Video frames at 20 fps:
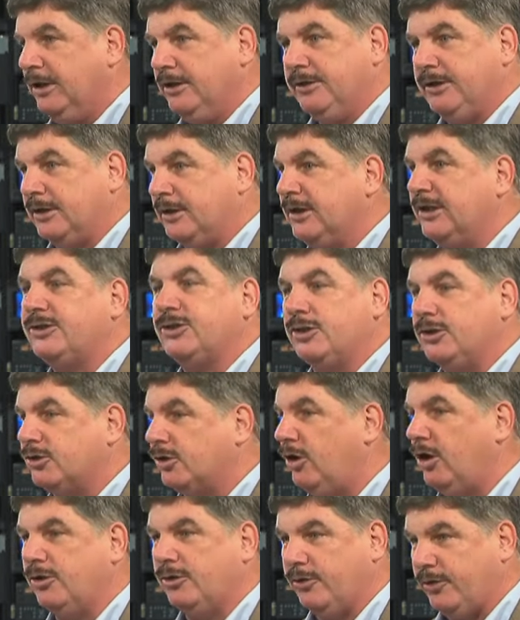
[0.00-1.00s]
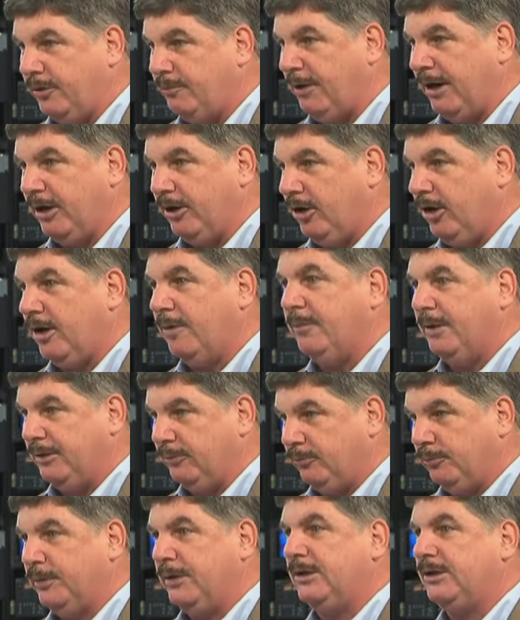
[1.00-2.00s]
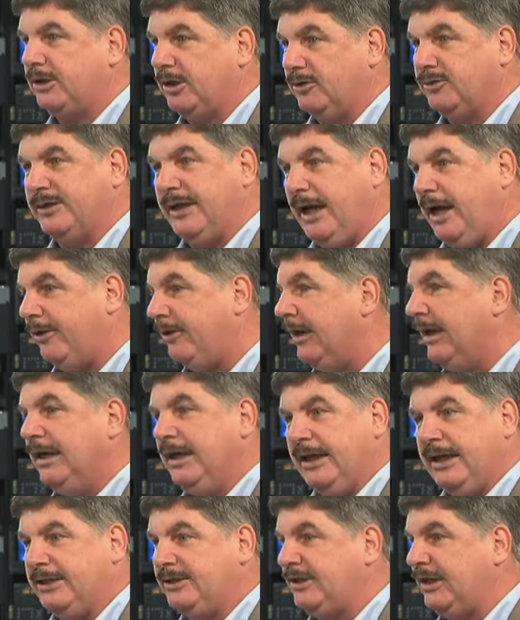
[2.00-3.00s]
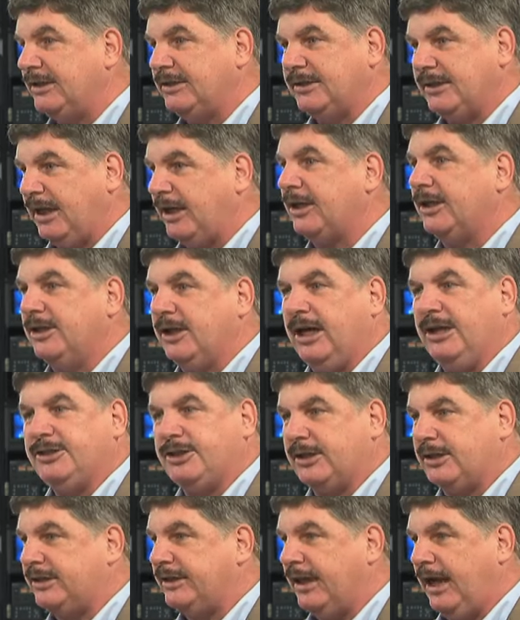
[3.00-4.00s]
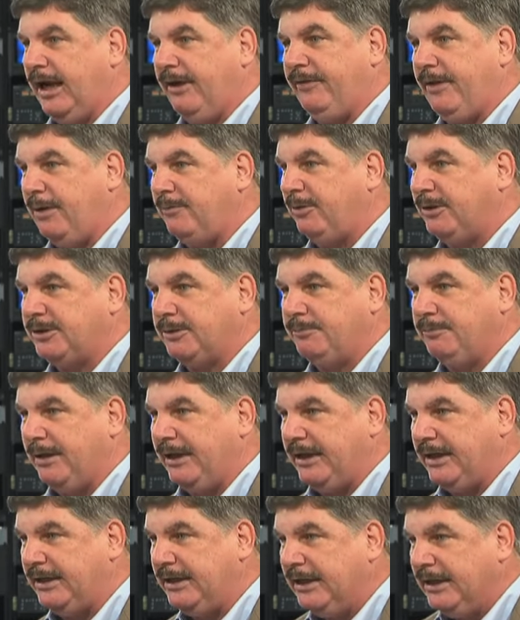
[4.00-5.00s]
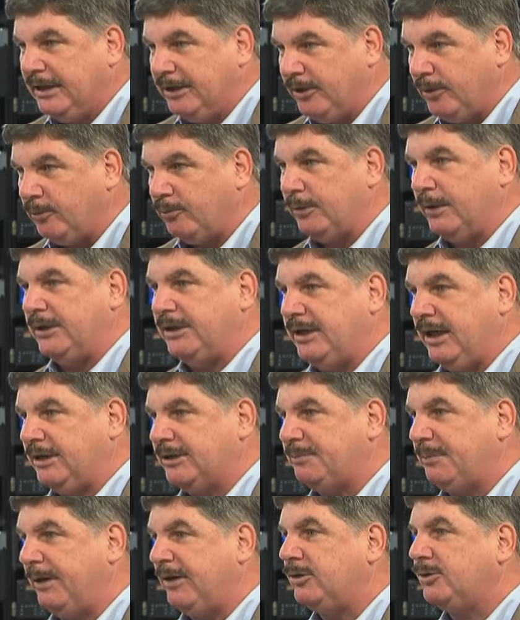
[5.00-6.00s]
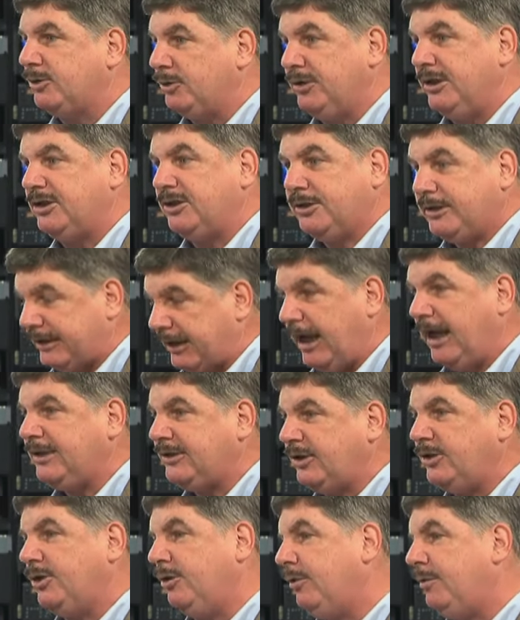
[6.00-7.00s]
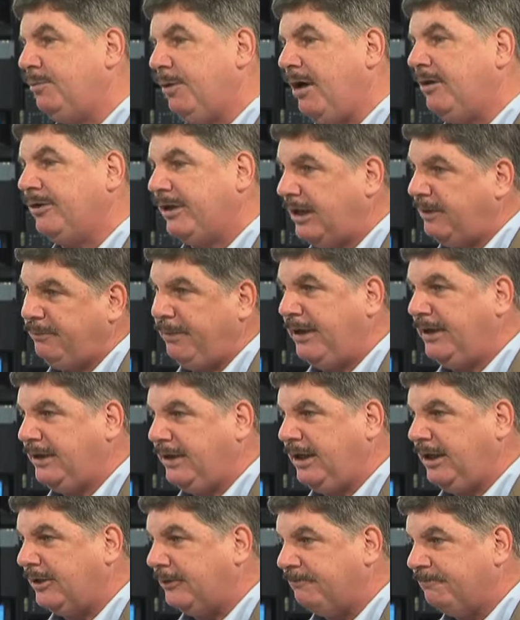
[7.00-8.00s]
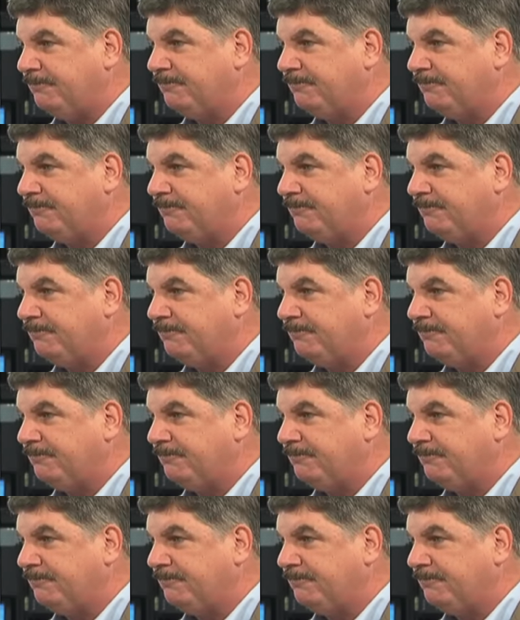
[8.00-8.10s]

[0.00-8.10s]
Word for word: The list is longer than my arm. It really goes down. It's just psychologically, you have that much money, you're really not spending it judicially, as the Jerry Brown campaign did.